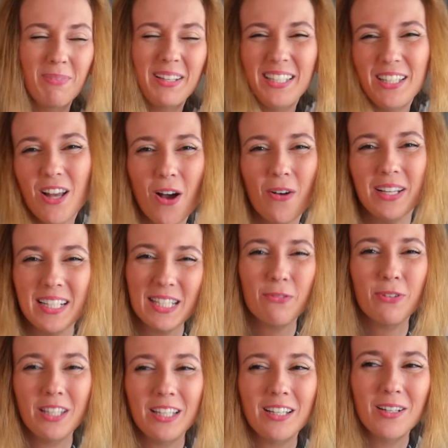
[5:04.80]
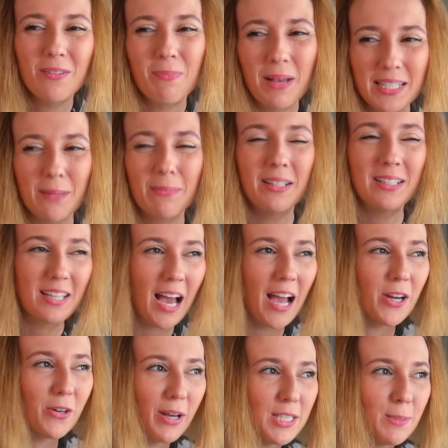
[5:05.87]
But you know, is it really gonna mess up the
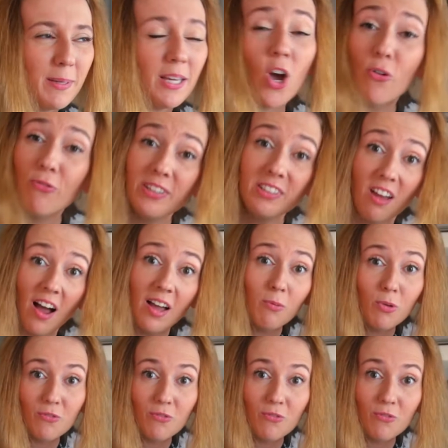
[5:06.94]
entire recipe? Hopefully not.